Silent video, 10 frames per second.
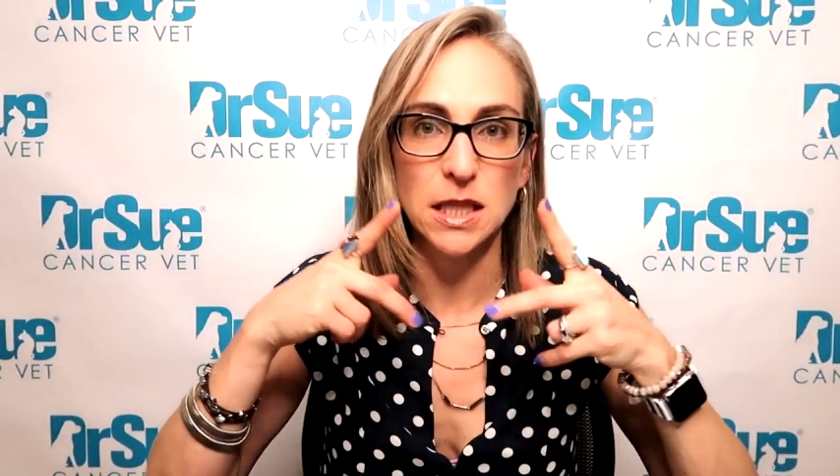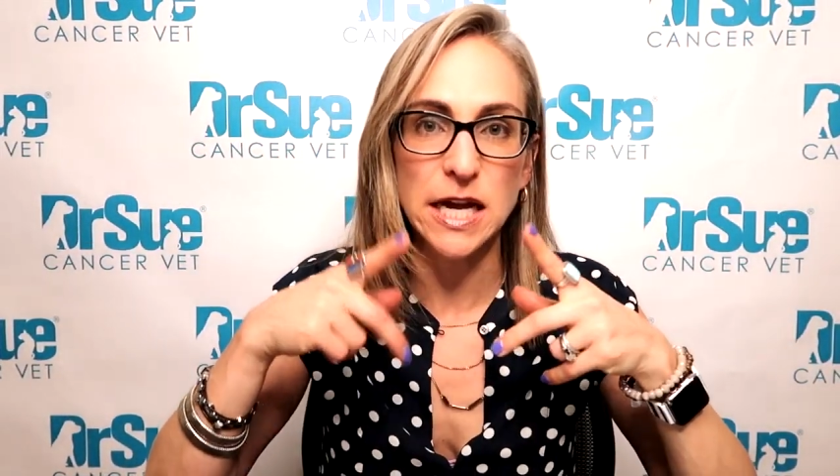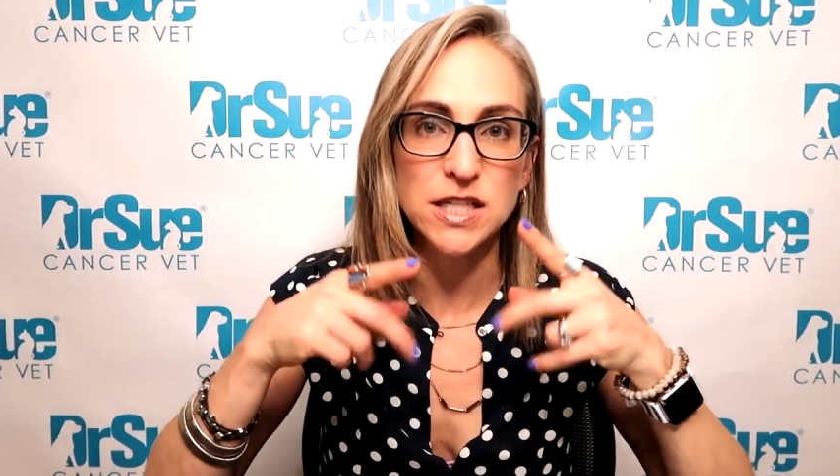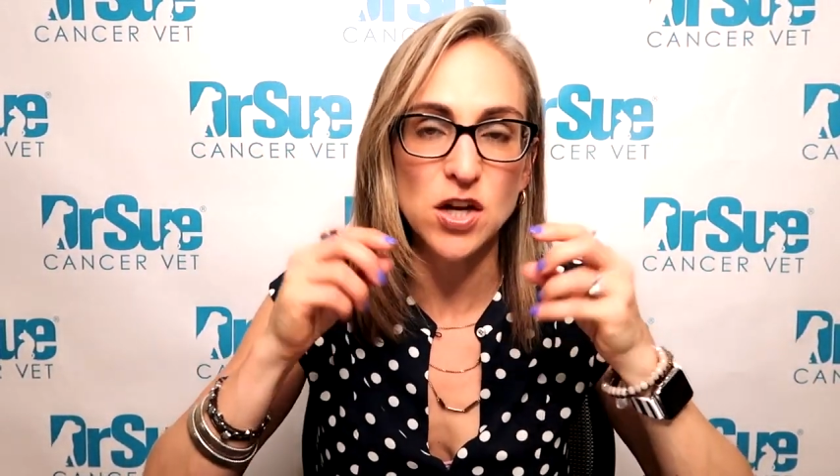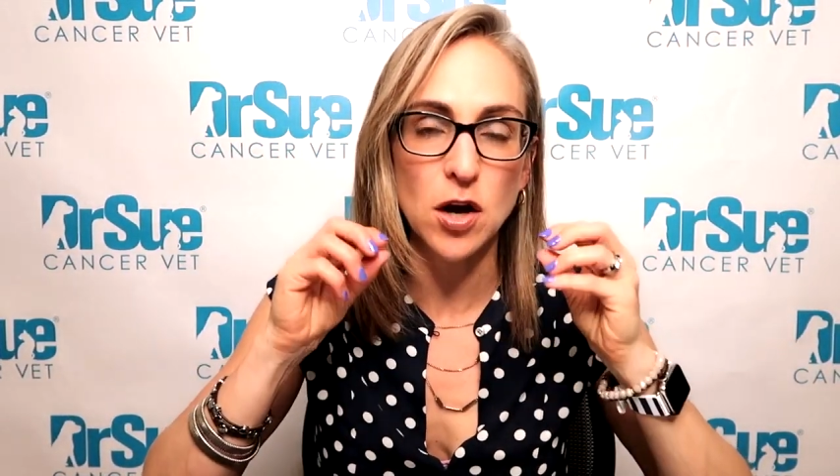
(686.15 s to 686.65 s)

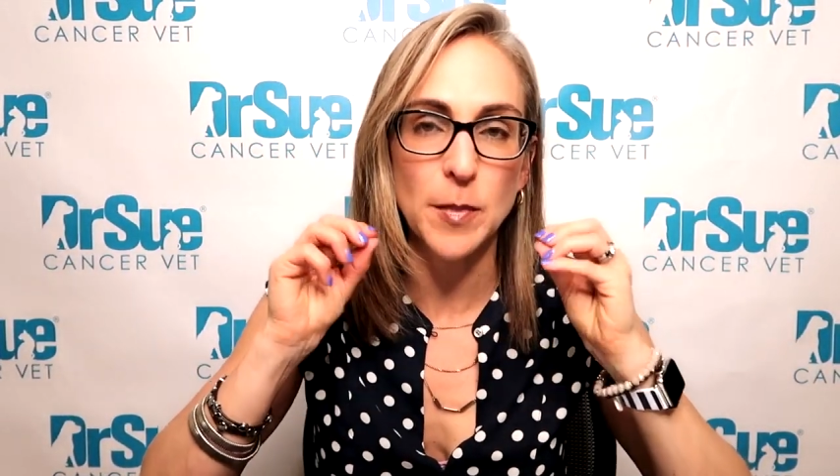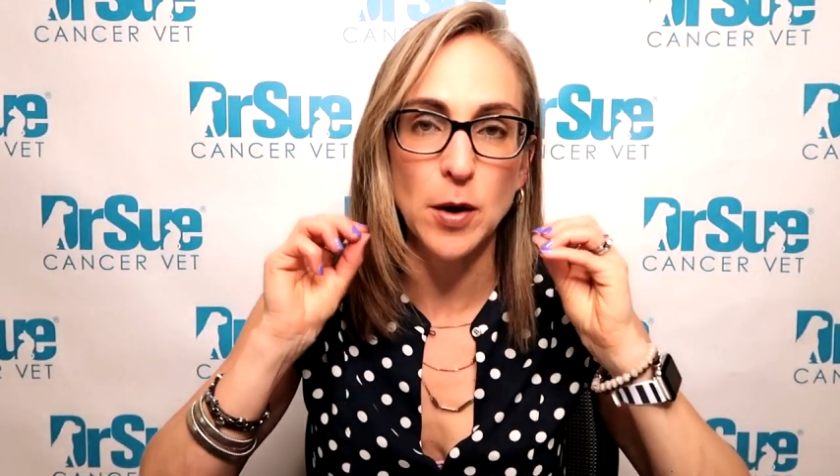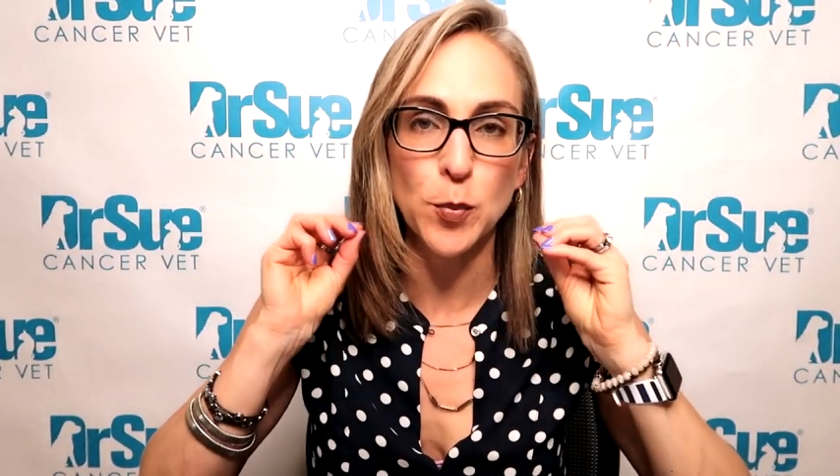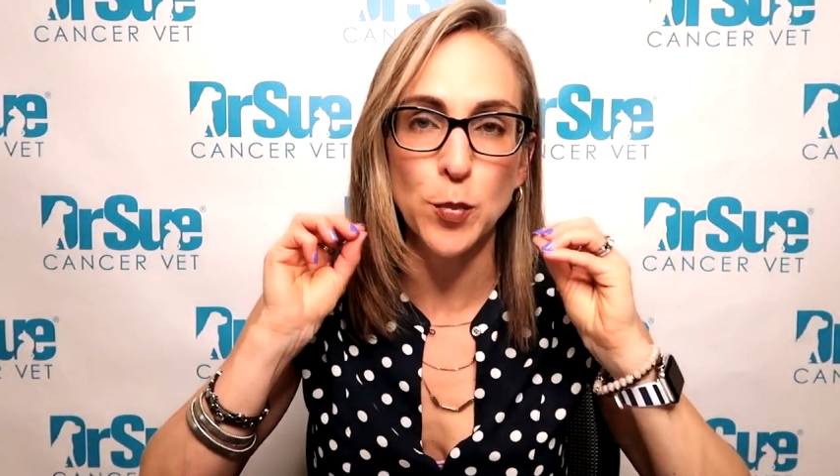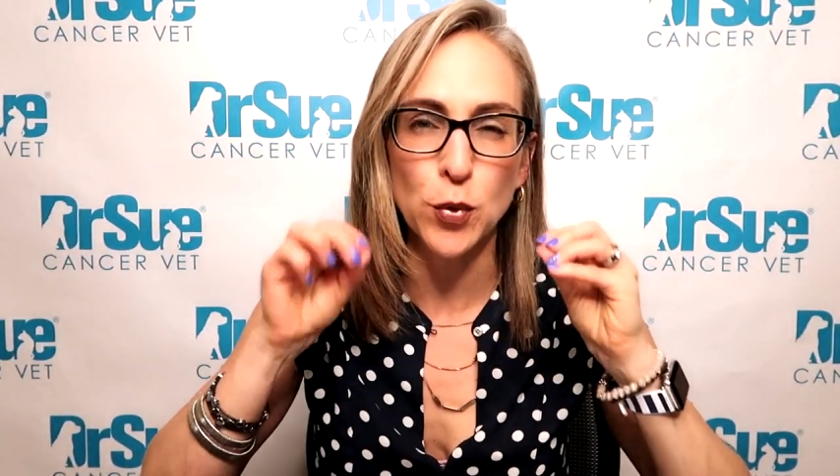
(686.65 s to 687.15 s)
Let's talk
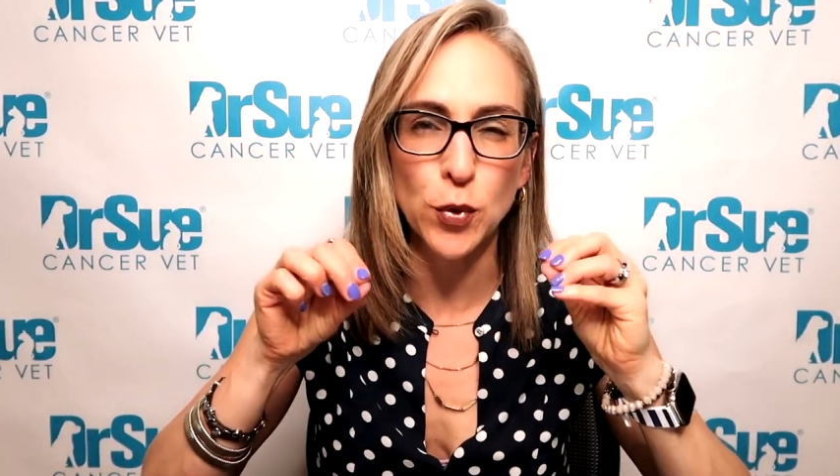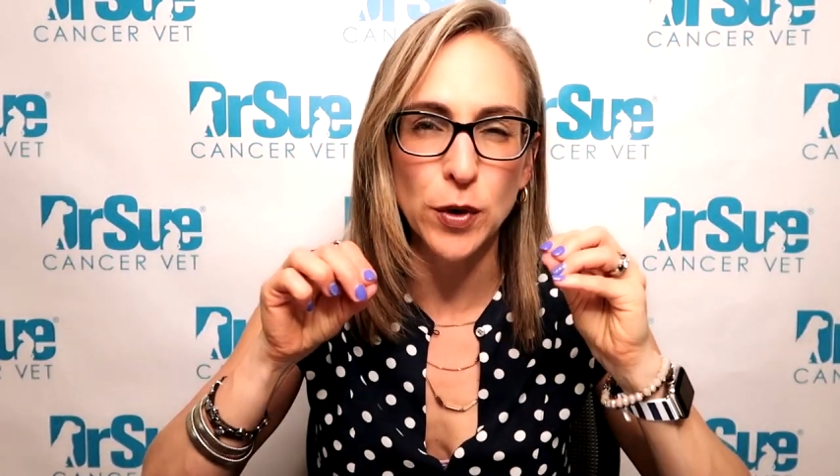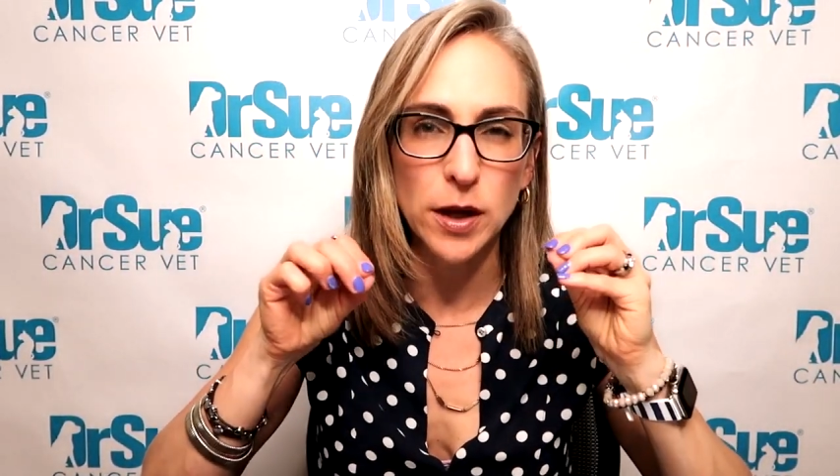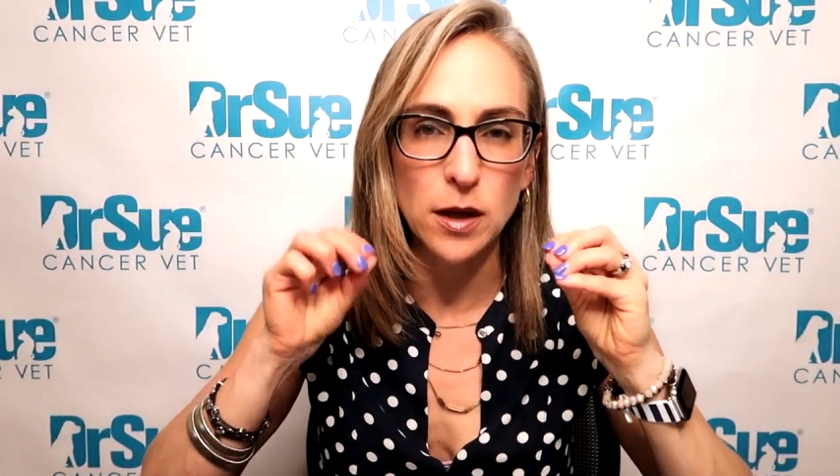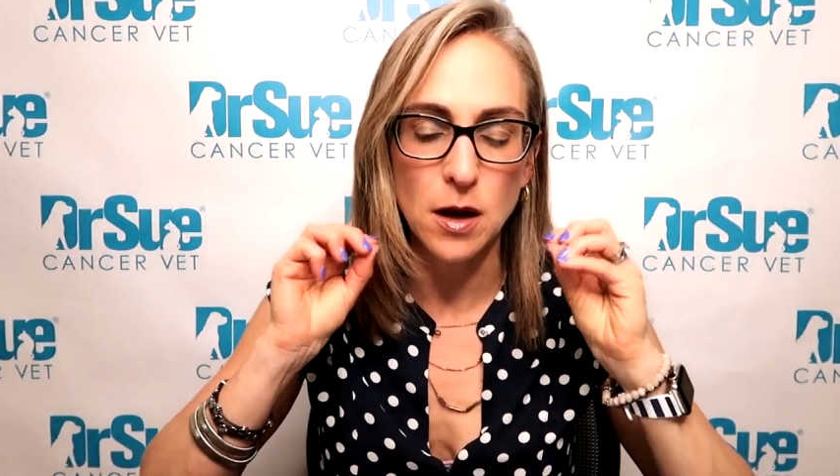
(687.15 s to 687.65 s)
about
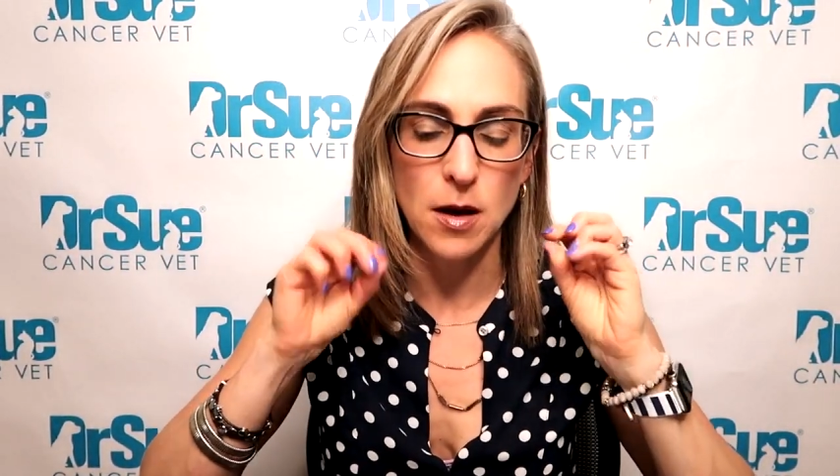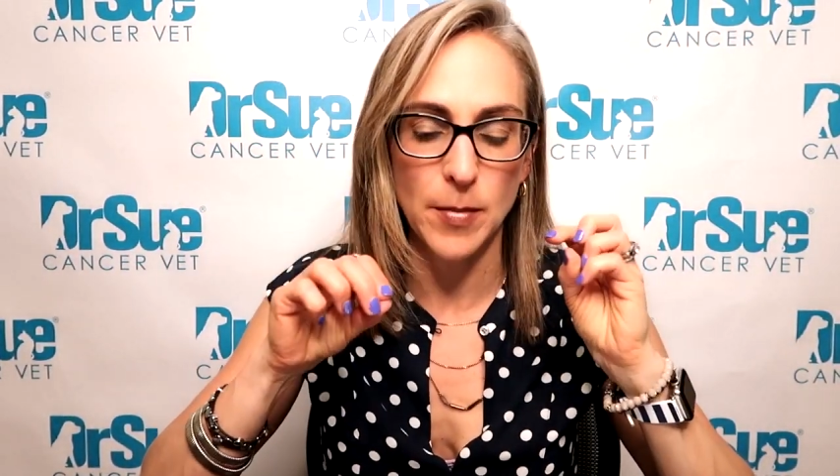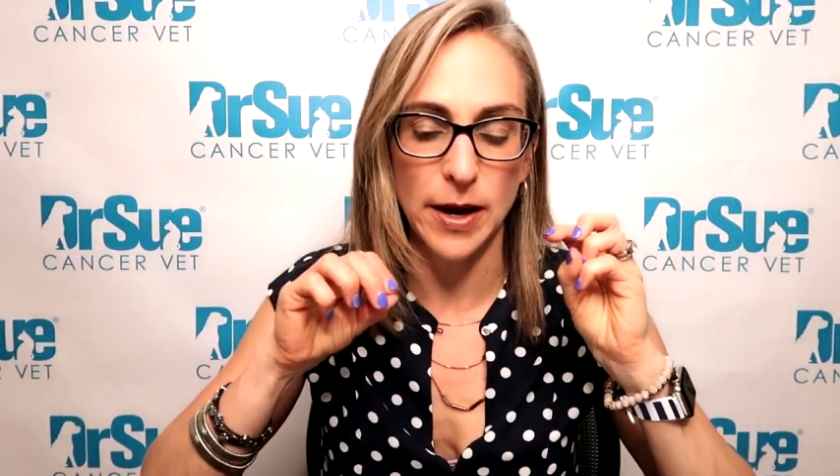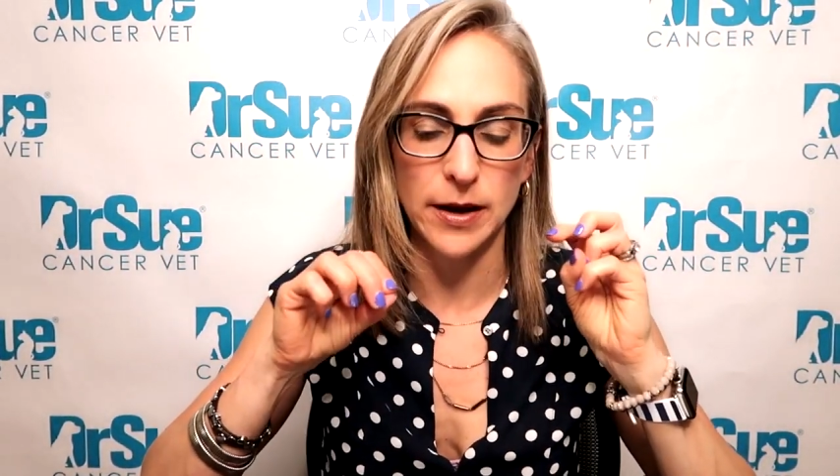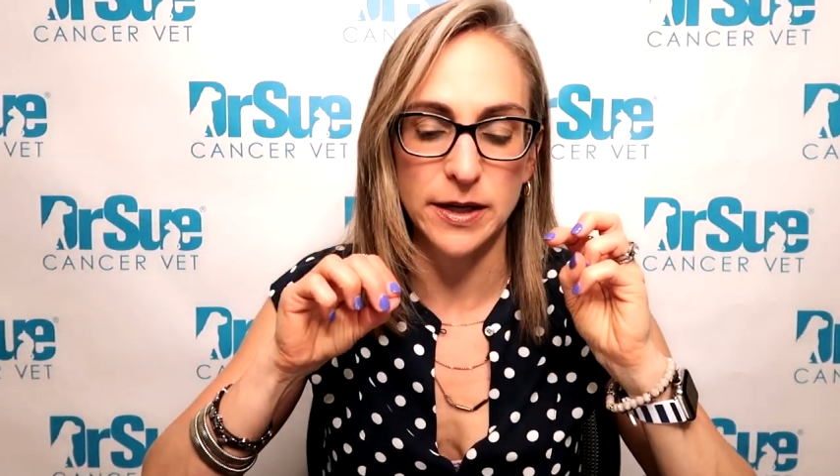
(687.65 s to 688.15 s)

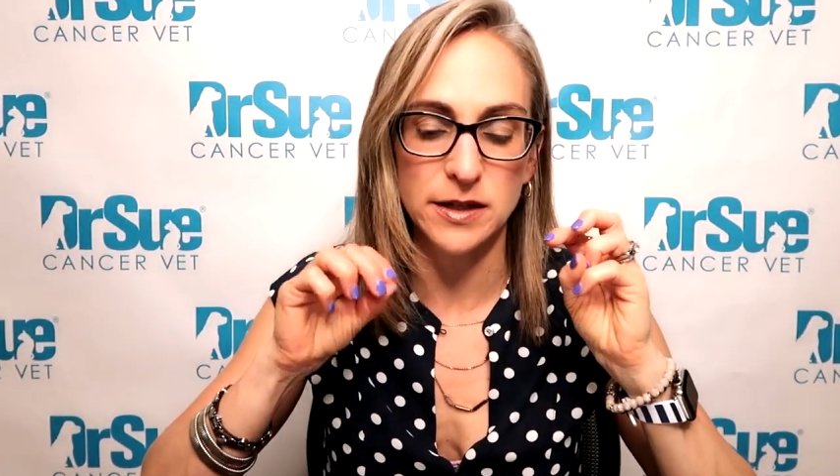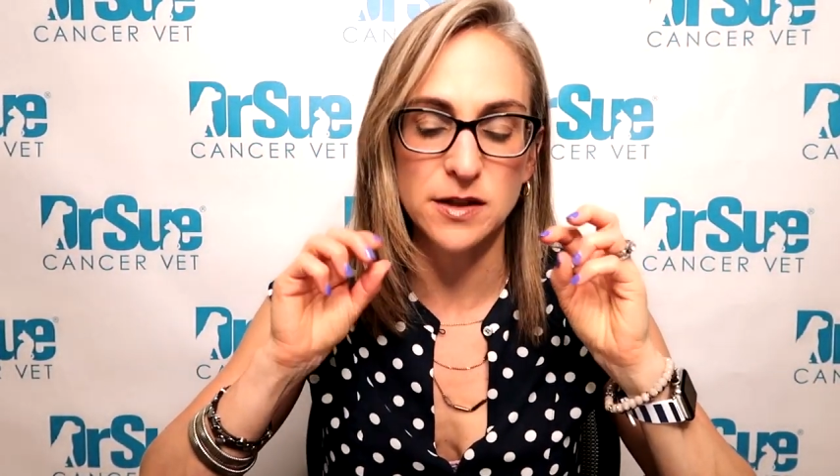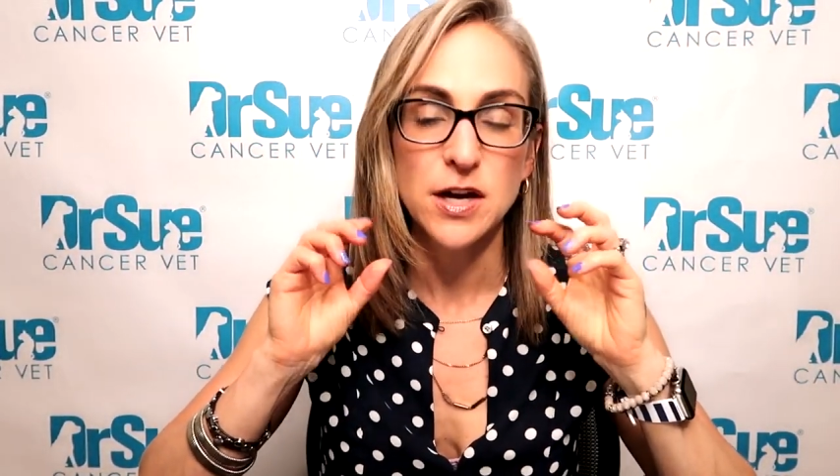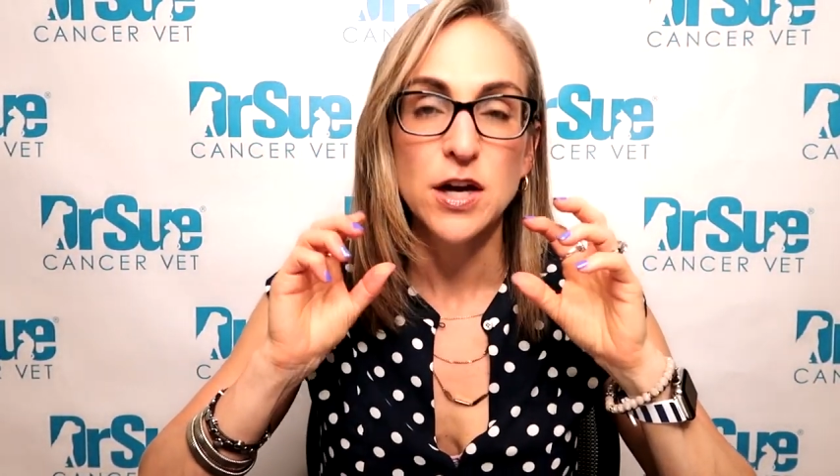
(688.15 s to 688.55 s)
prebiotics.